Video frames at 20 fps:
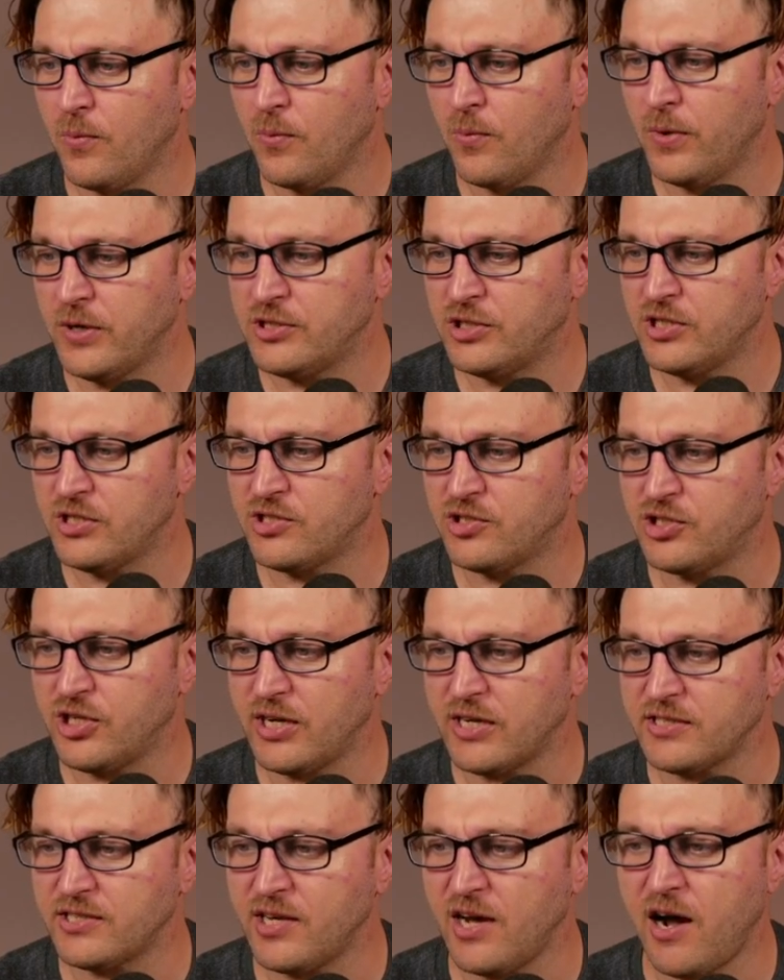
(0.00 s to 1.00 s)
which is
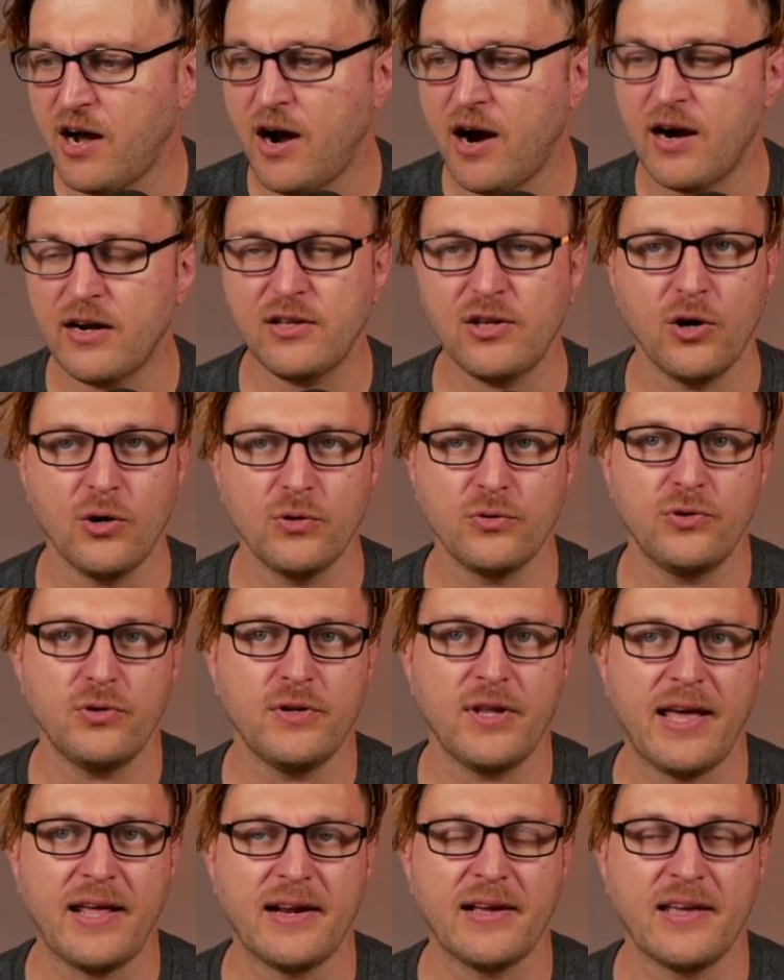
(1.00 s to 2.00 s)
just hard code your
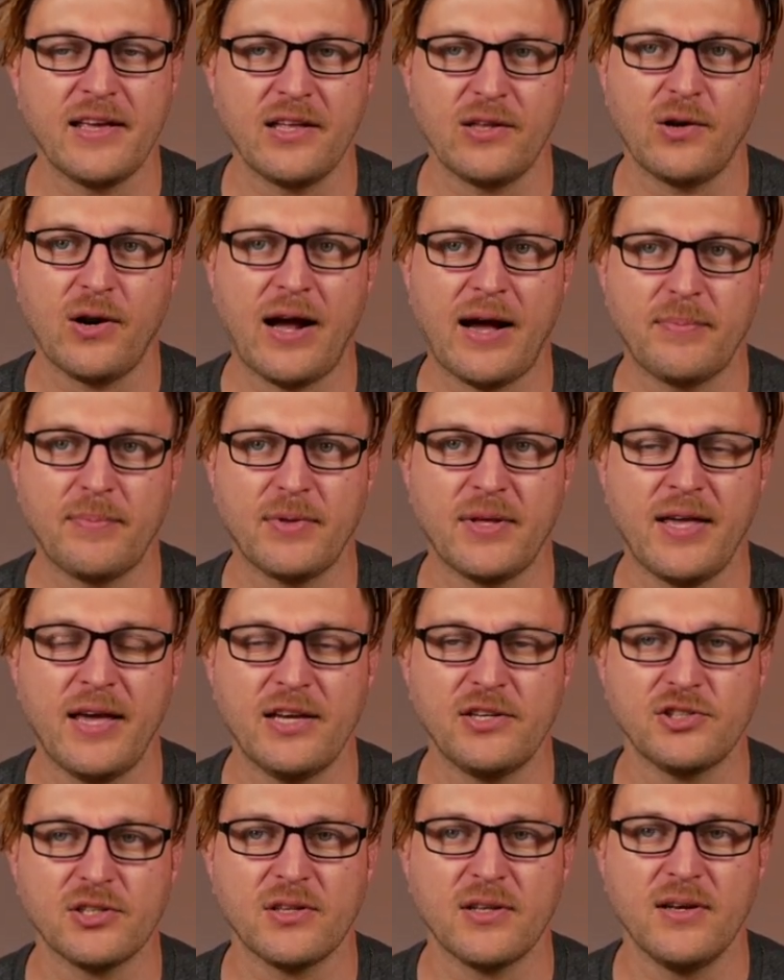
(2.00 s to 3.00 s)
data in your
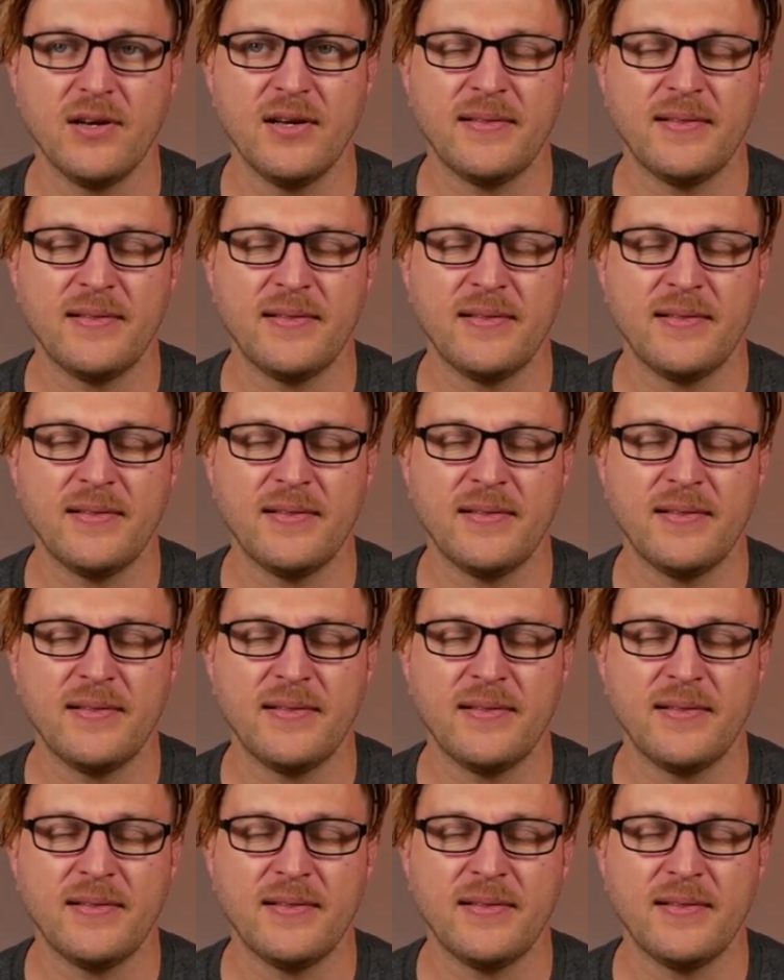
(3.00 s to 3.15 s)
application.